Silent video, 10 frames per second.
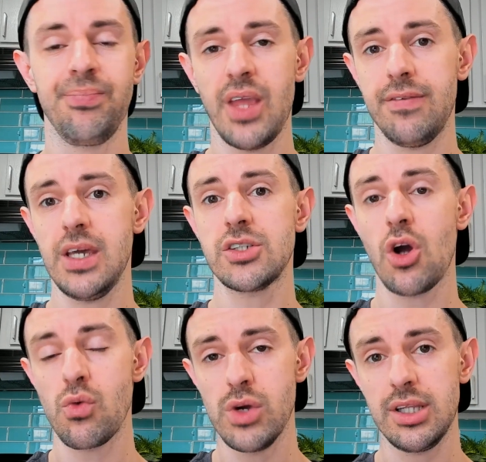If things
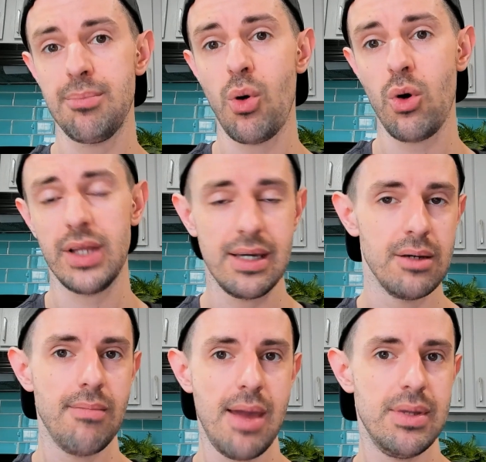go really poorly,
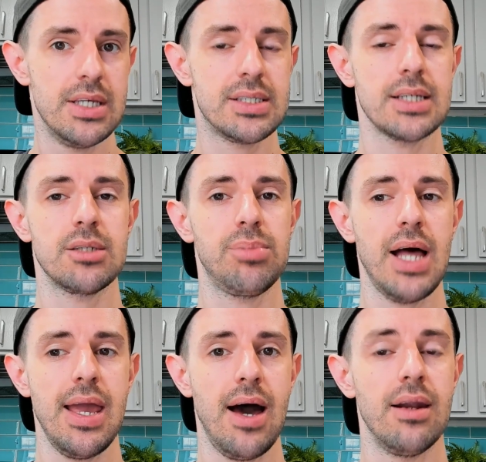maybe this doesn't
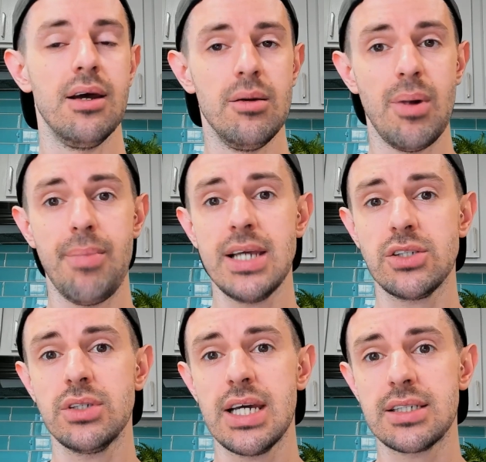play out. But
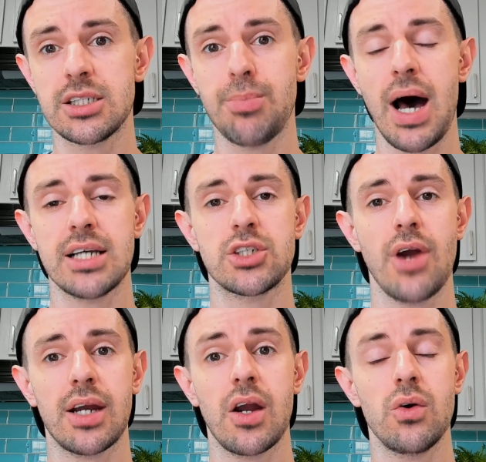based on Tesla's past
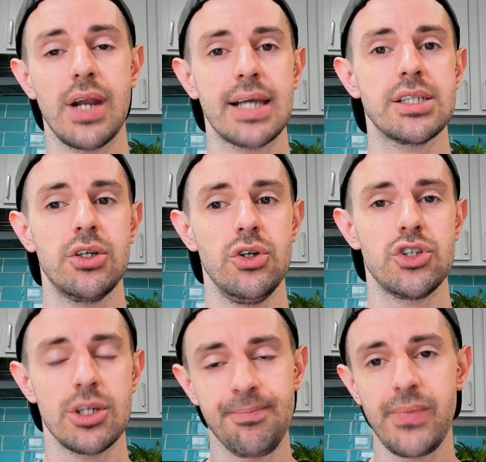track record and
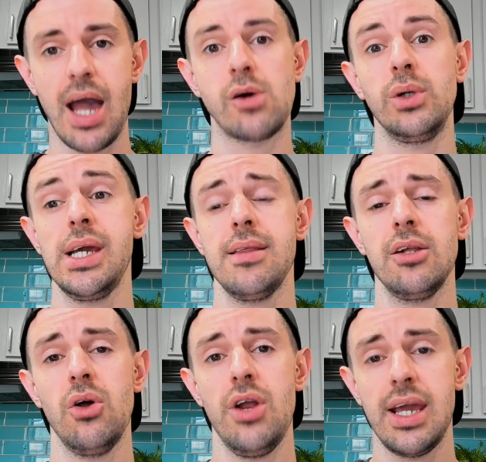execution, how quickly they're
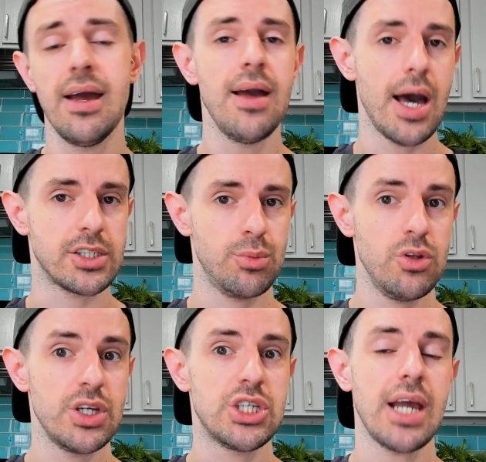learning, how
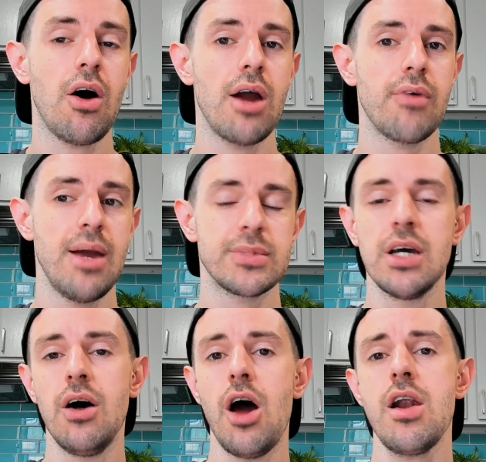smoothly Shanghai ramped,
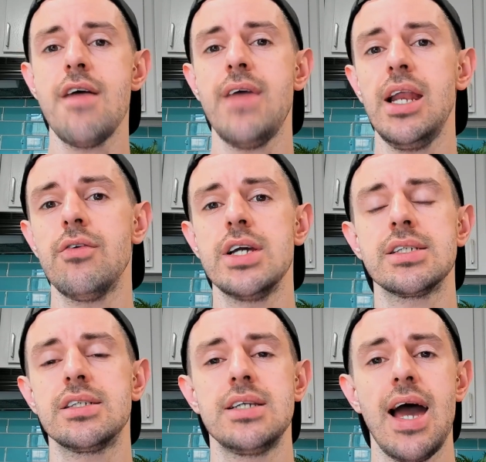I don't have any
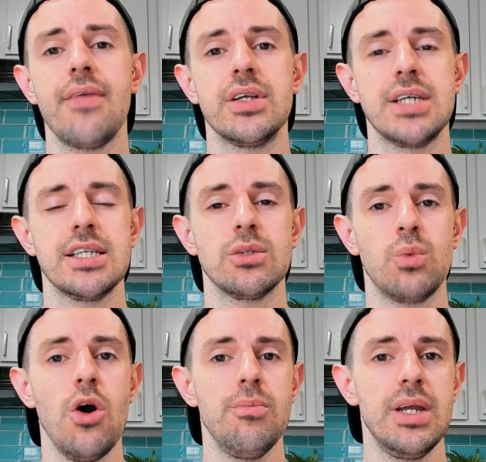reason to doubt that Tesla
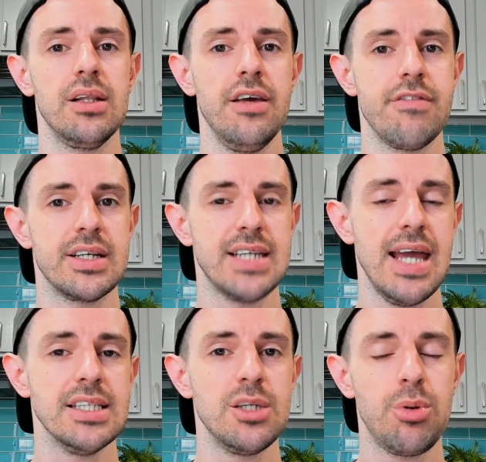won't be delivering
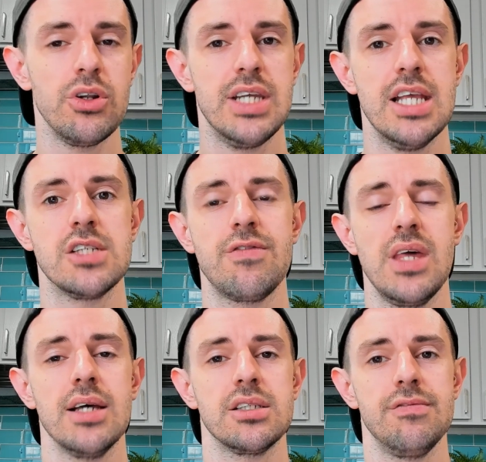tens upon tens of
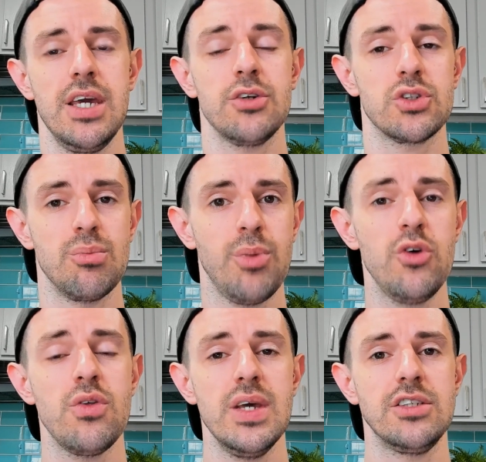thousands of vehicles from
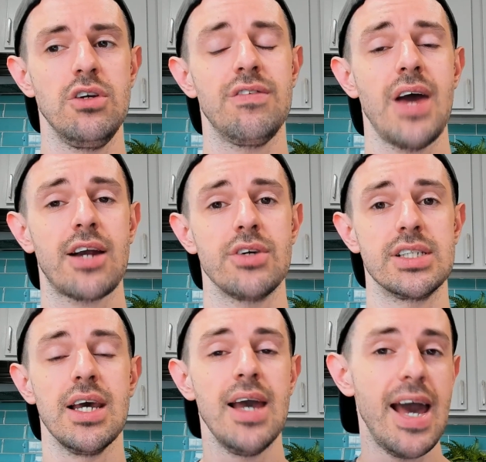both of these new
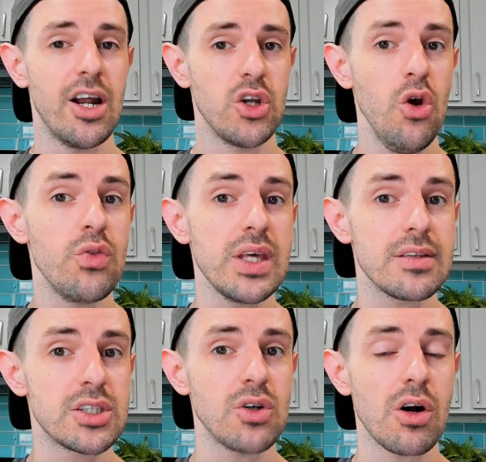factories, and I don't think
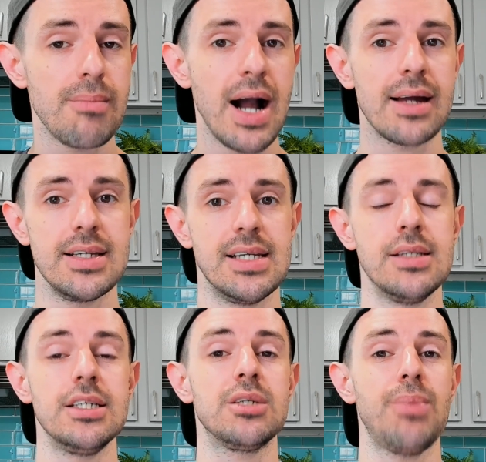the stock market is
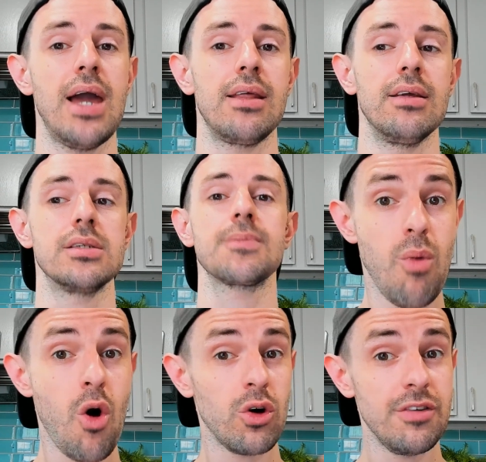anticipating this.
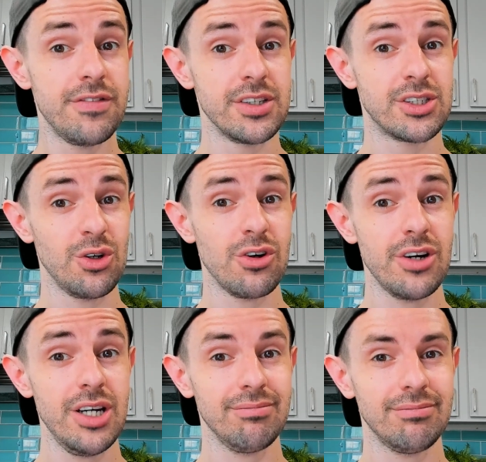Moral of the
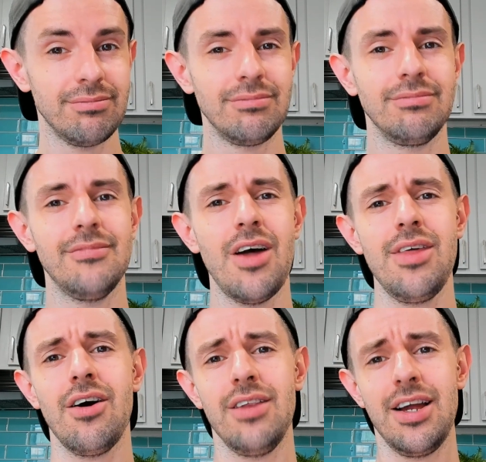story? I
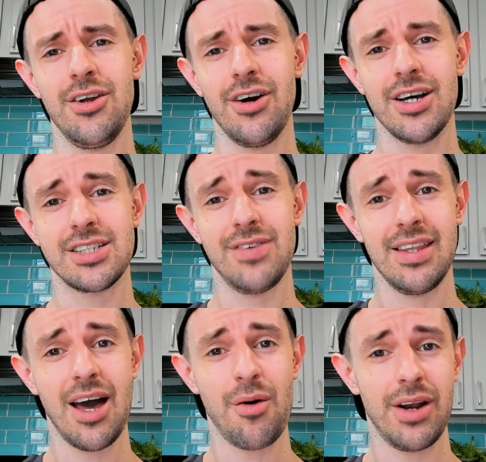think I'll let you guys figure
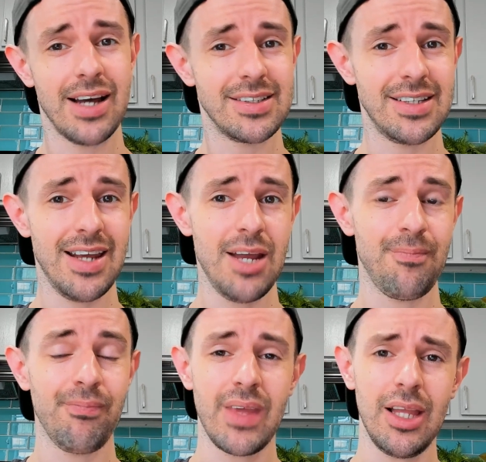that one out today.
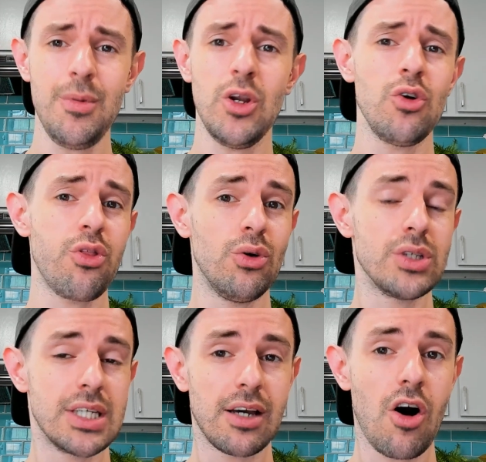Let me know your
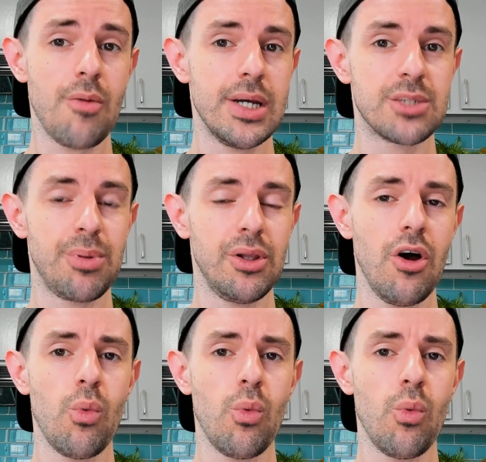thoughts in the comments below.